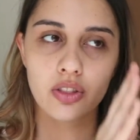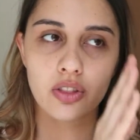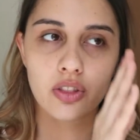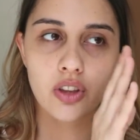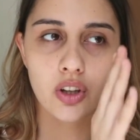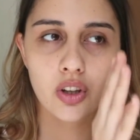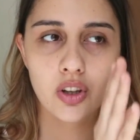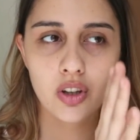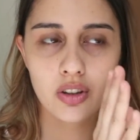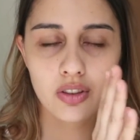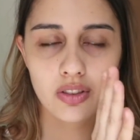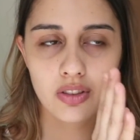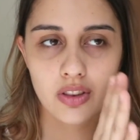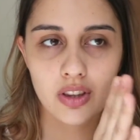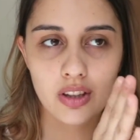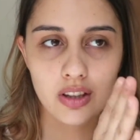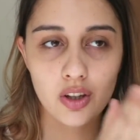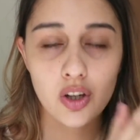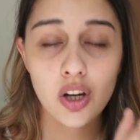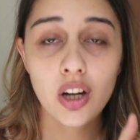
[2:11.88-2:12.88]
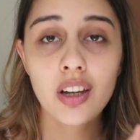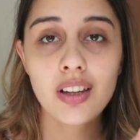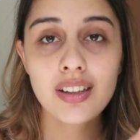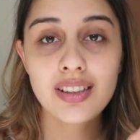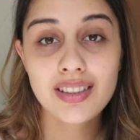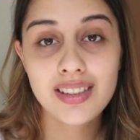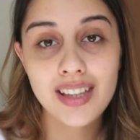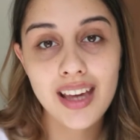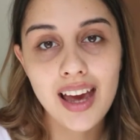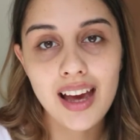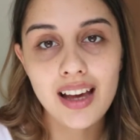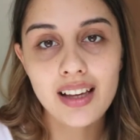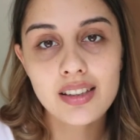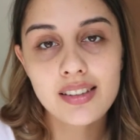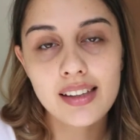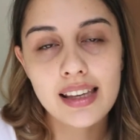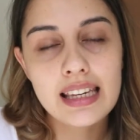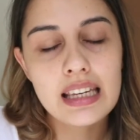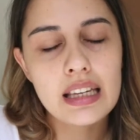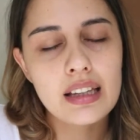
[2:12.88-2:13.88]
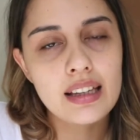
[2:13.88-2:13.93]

the colour 6